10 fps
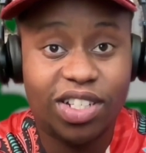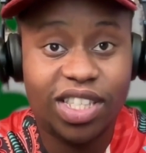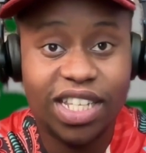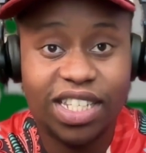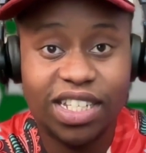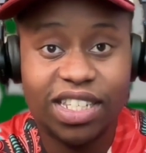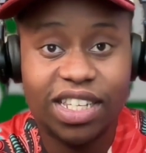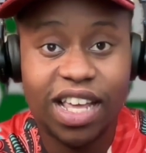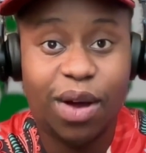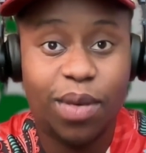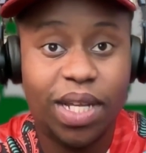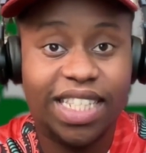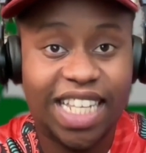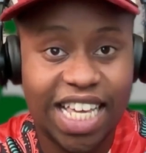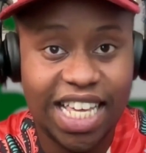thesis,
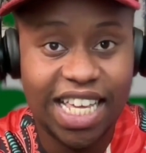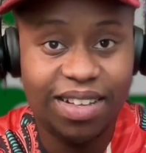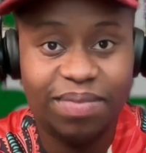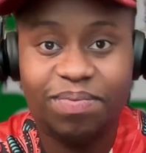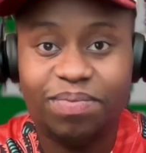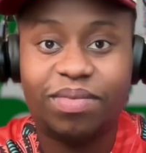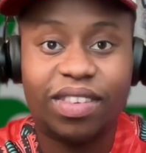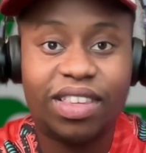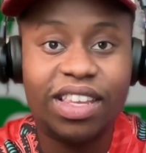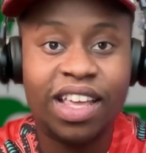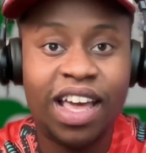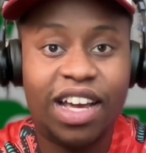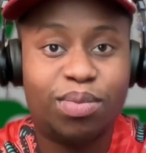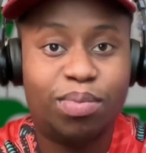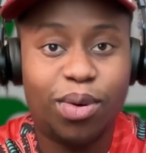Equi-Tea,
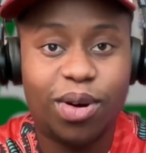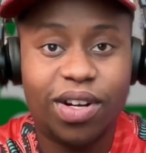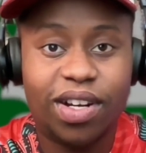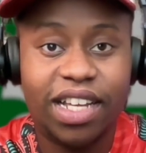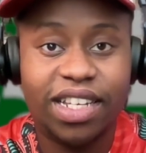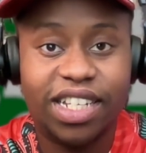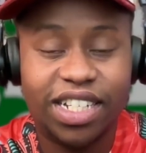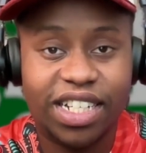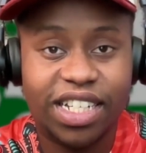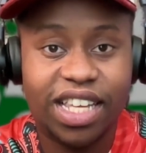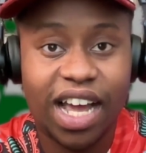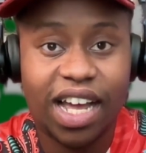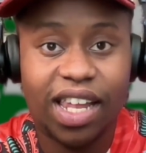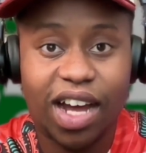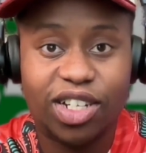explored indigenous
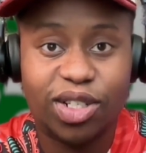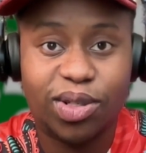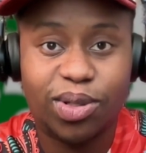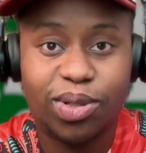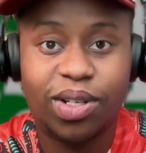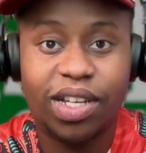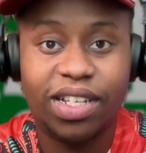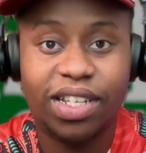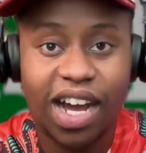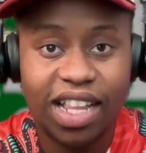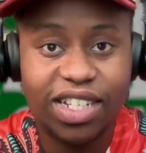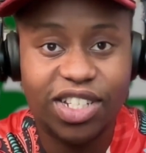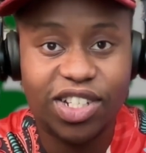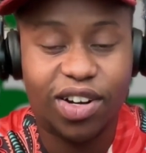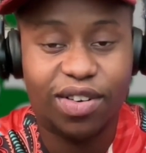ecological
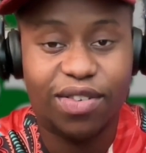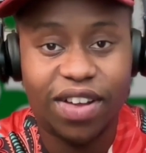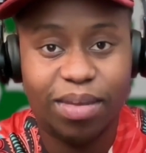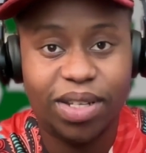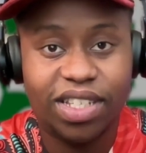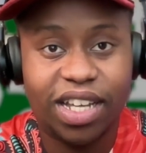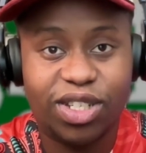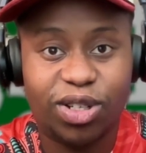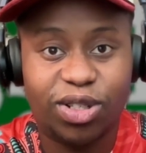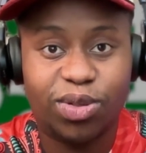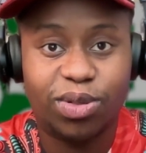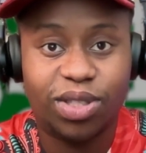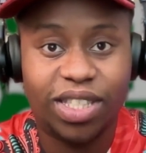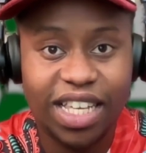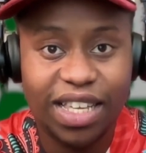knowledge on her family's
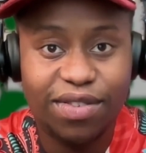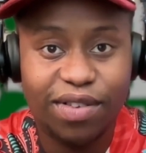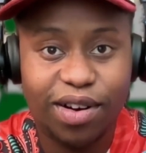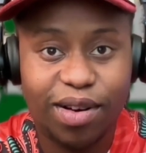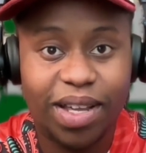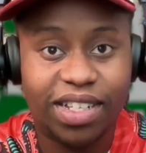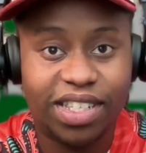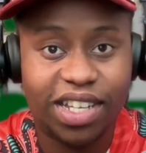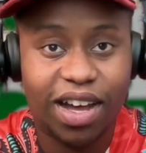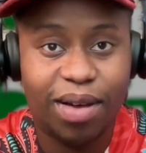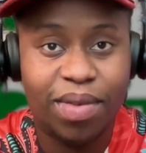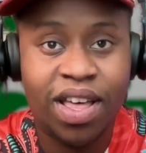ancestral tea farm in Assam,